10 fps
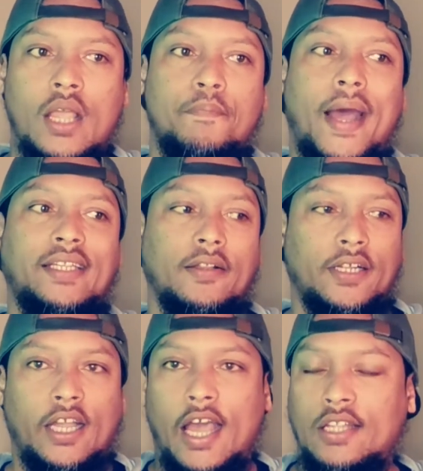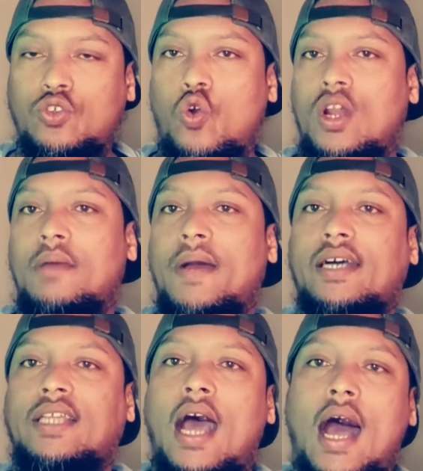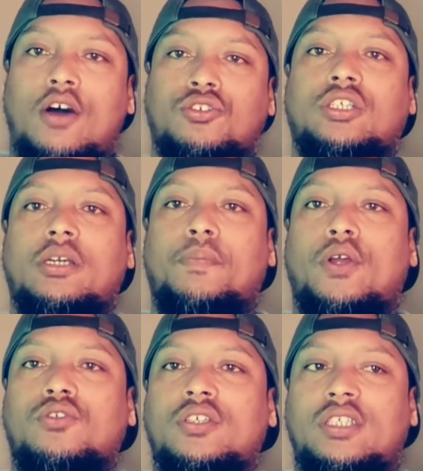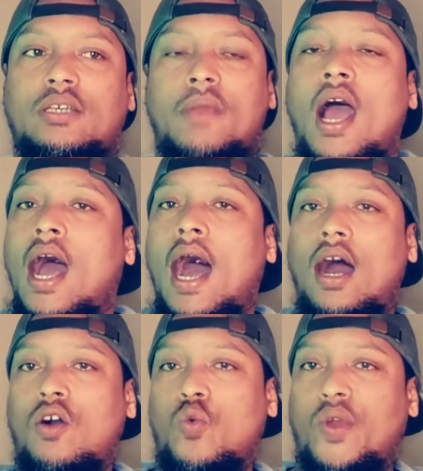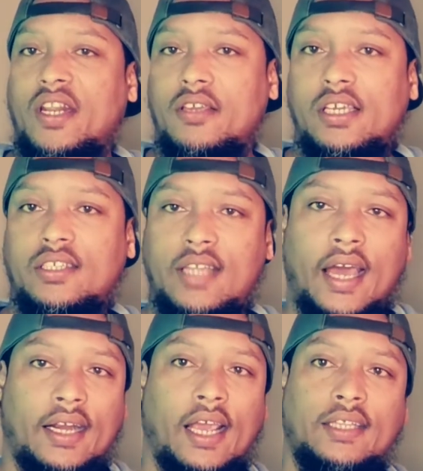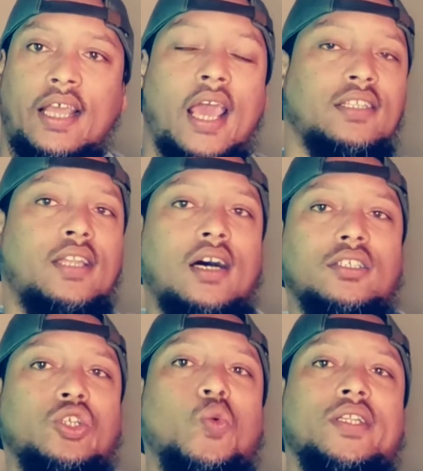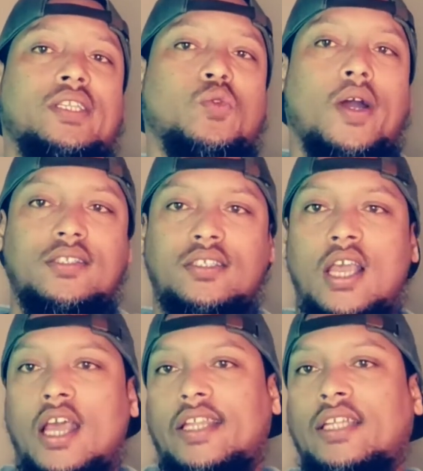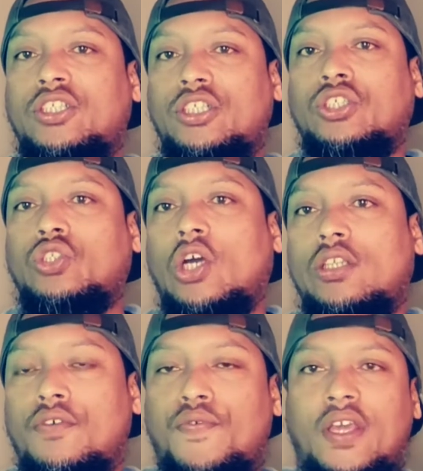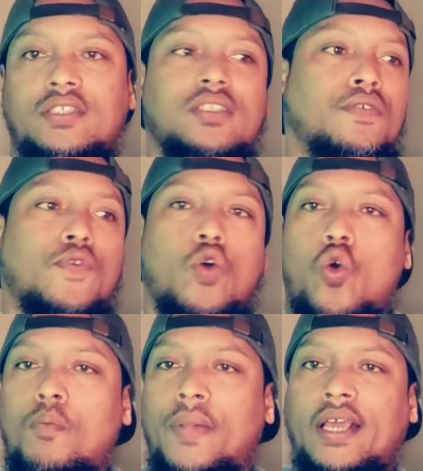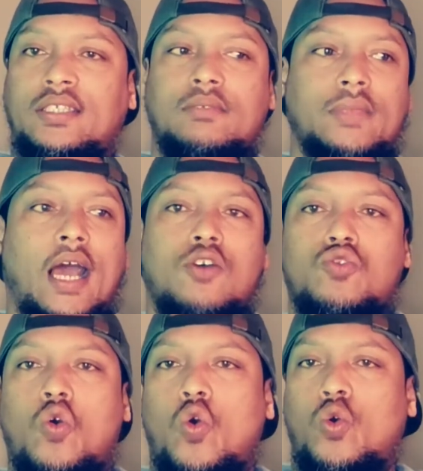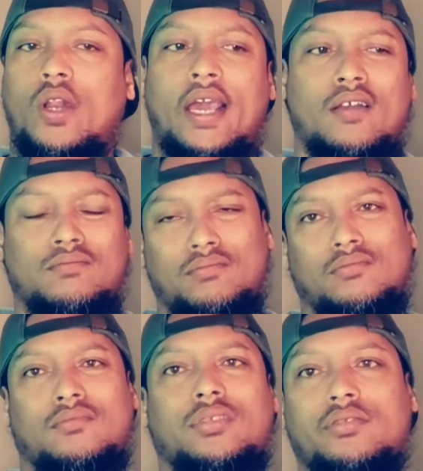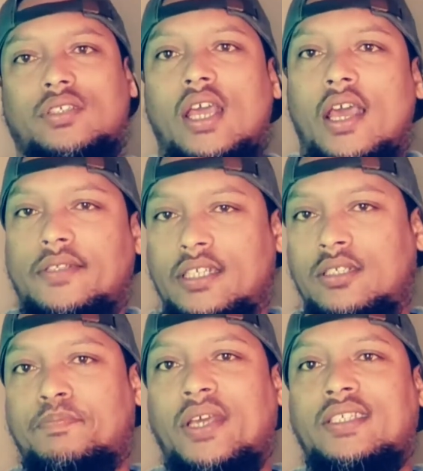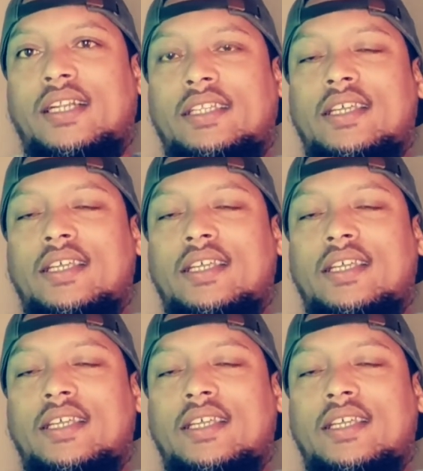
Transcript: But it's all about how she approaches him, how when he is direct and tells her what he wants, that she is not offensive or breaks him down or like just basically